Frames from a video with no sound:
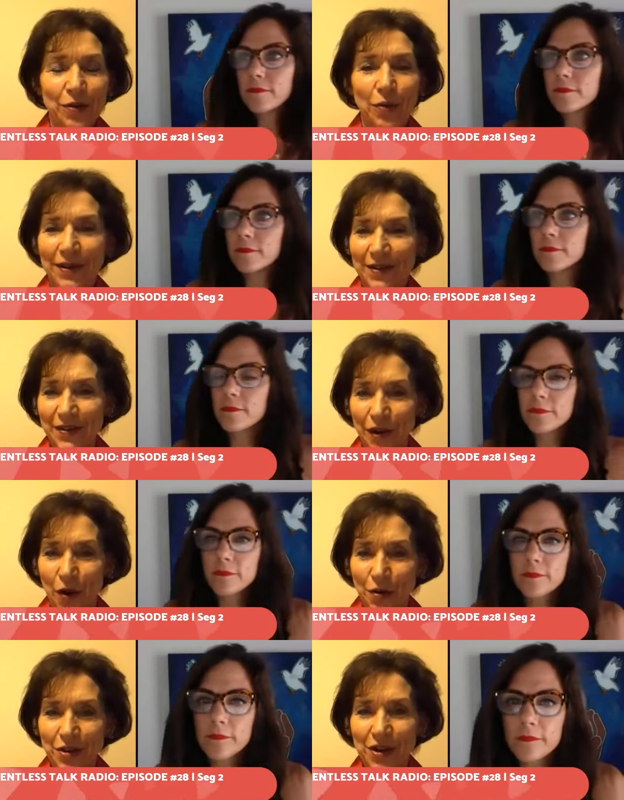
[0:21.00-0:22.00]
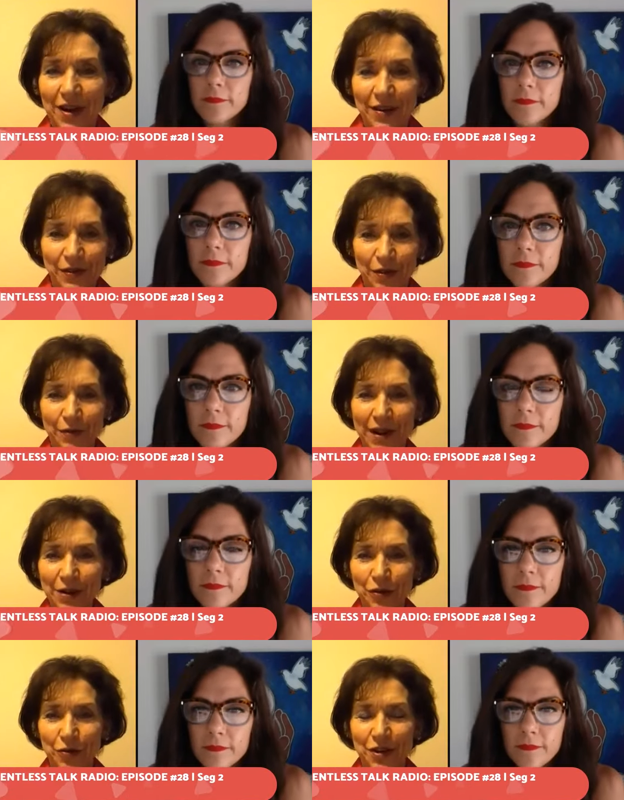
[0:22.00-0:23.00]
Speaker 1: wellness coach, a certified
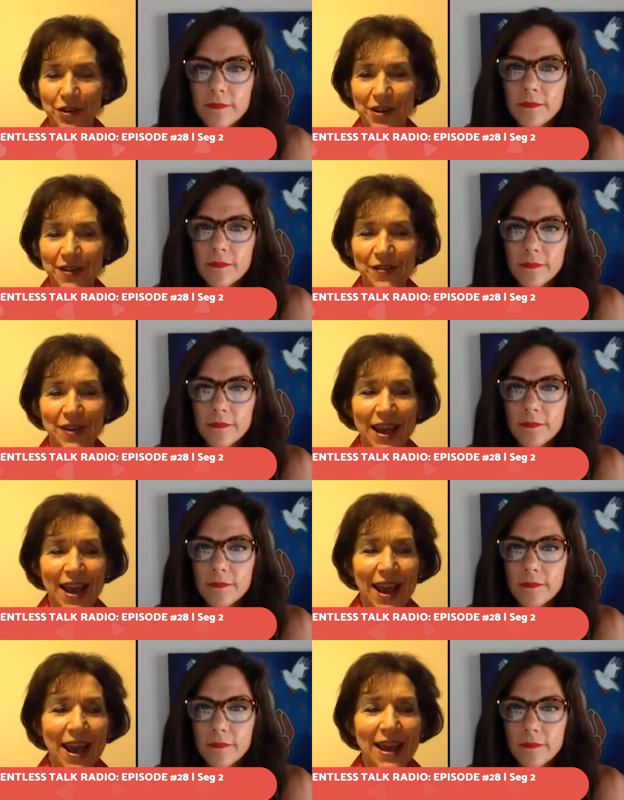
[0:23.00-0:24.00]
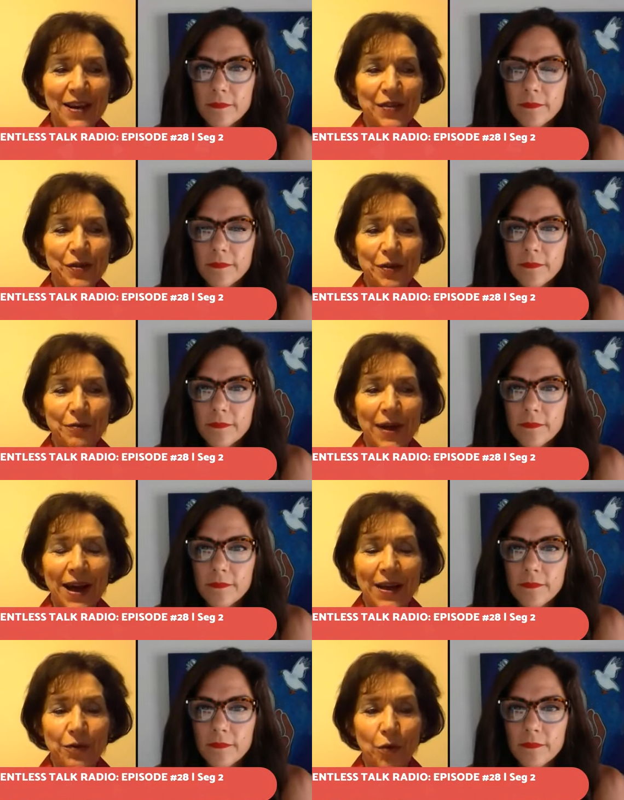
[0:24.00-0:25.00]
nutritionist, and a
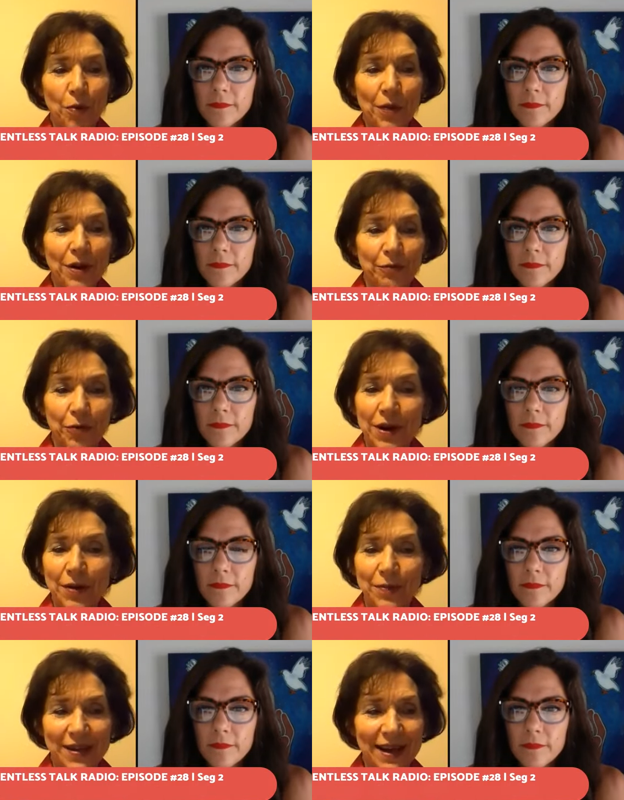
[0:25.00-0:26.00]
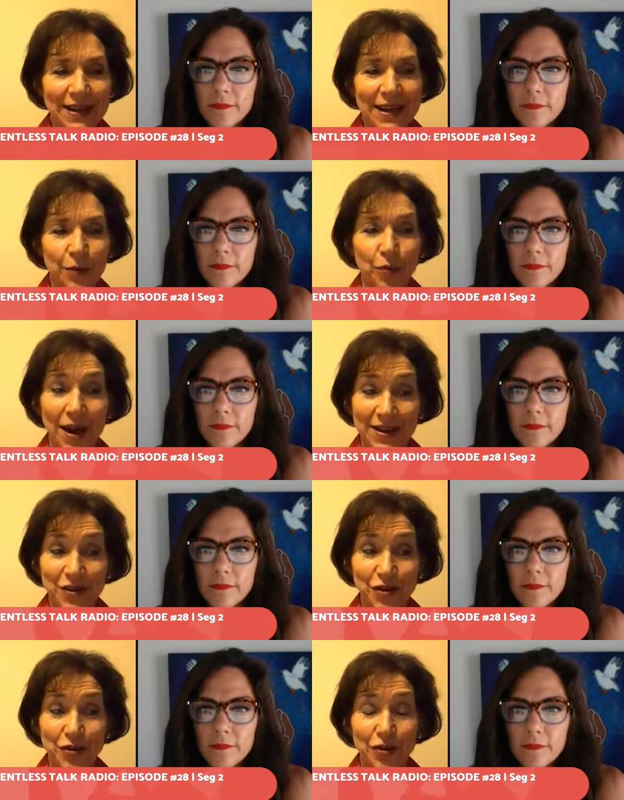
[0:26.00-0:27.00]
certified aroma freedom technique
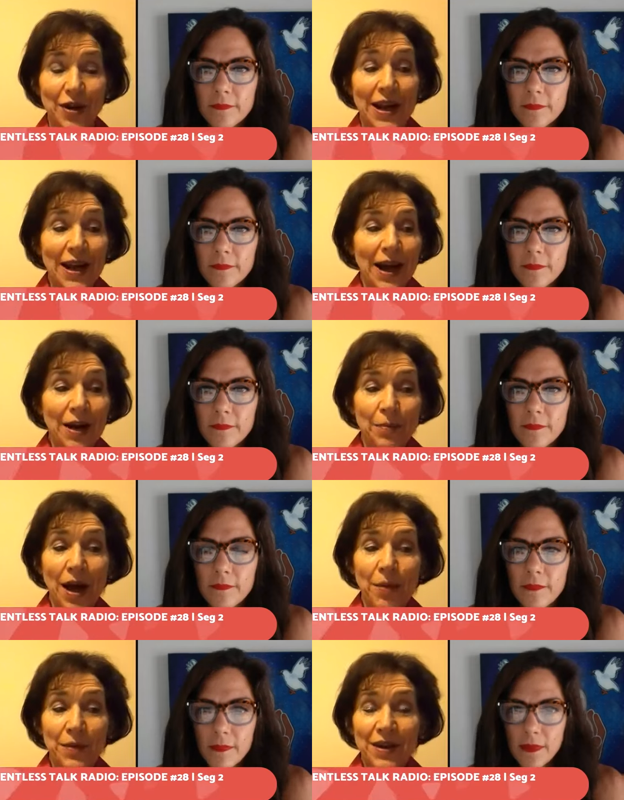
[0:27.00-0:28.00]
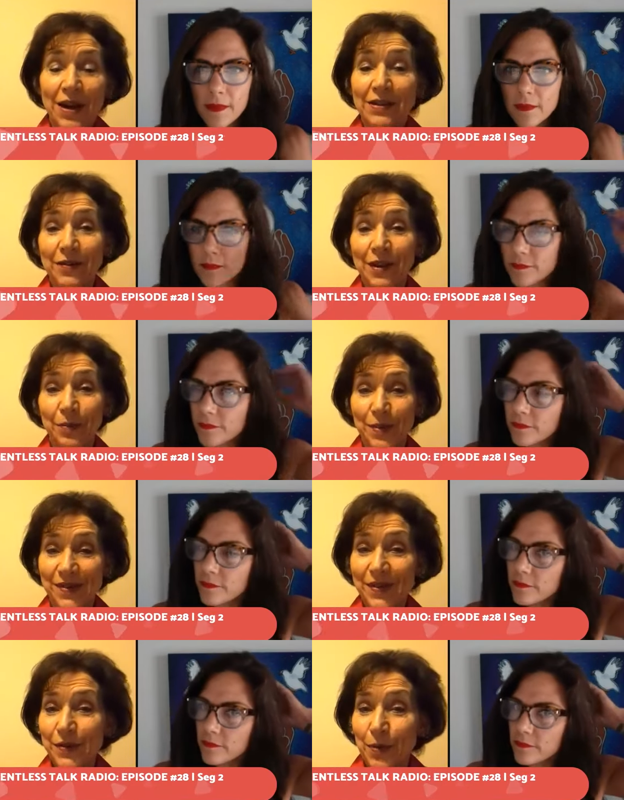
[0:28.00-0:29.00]
practitioner. Um, I'm a young living
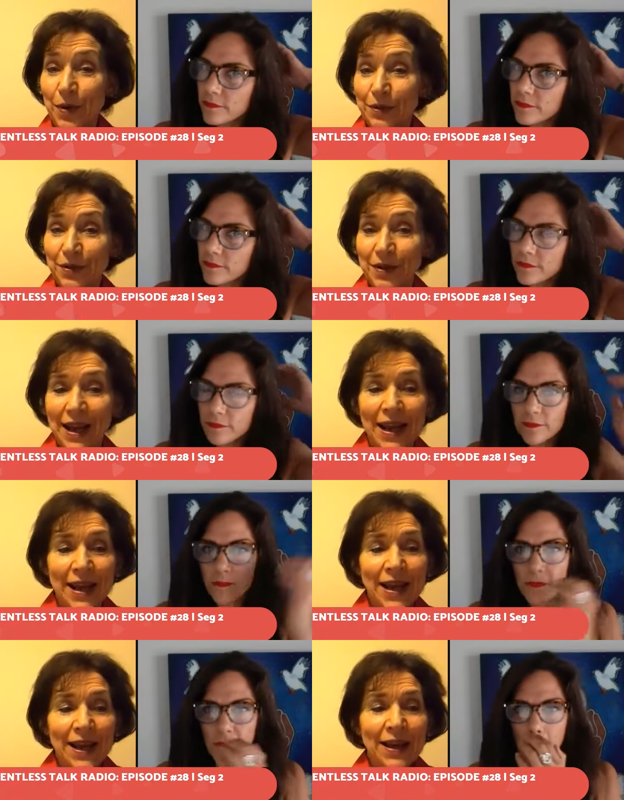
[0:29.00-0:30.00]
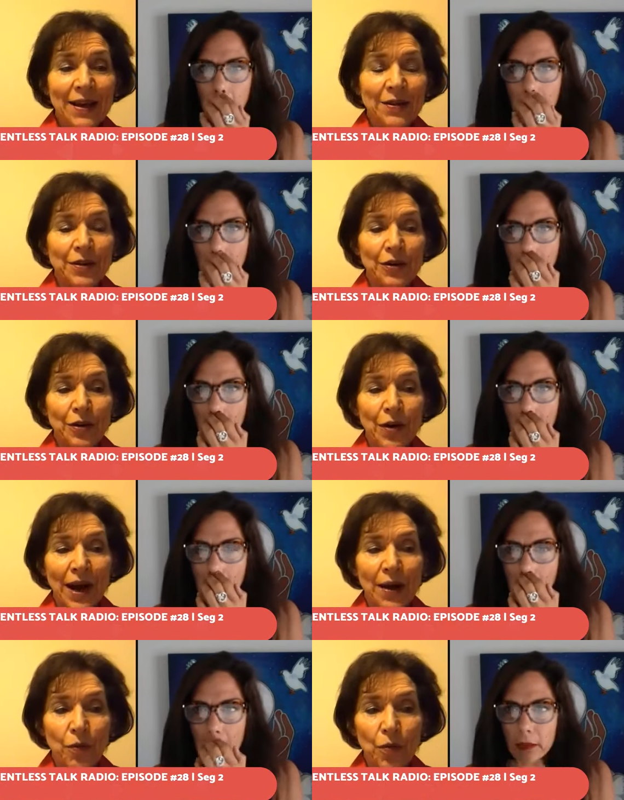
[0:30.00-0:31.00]
business builder and, you know,
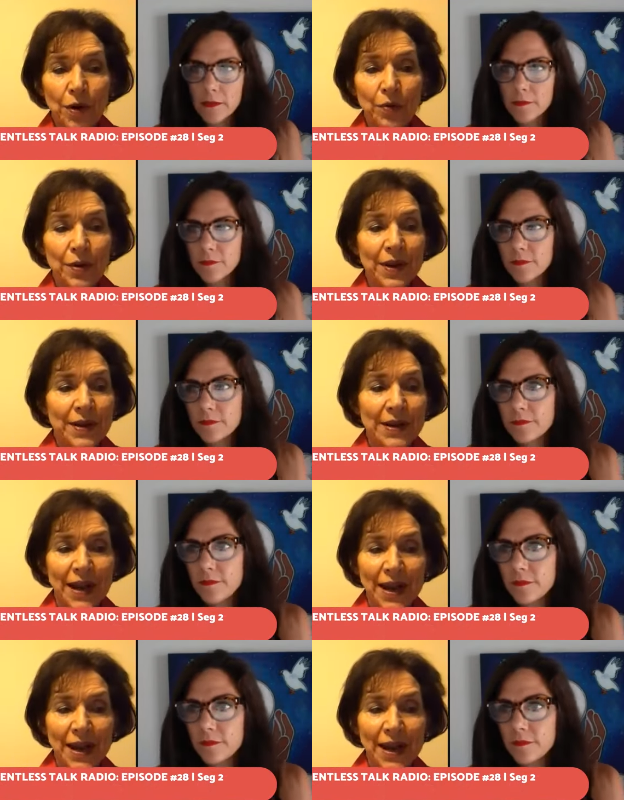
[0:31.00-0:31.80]
I work with and